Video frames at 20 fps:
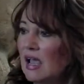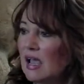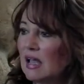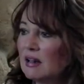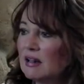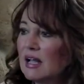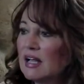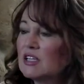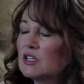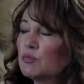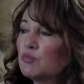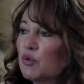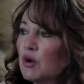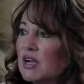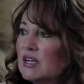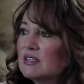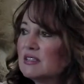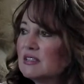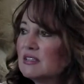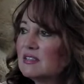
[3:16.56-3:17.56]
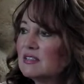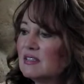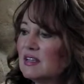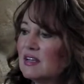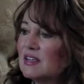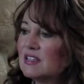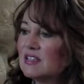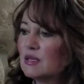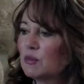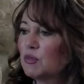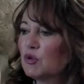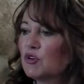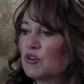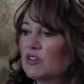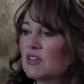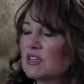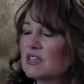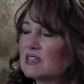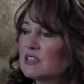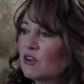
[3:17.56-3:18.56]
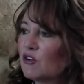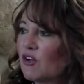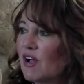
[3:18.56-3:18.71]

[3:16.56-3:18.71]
And lots of prizes similar to this little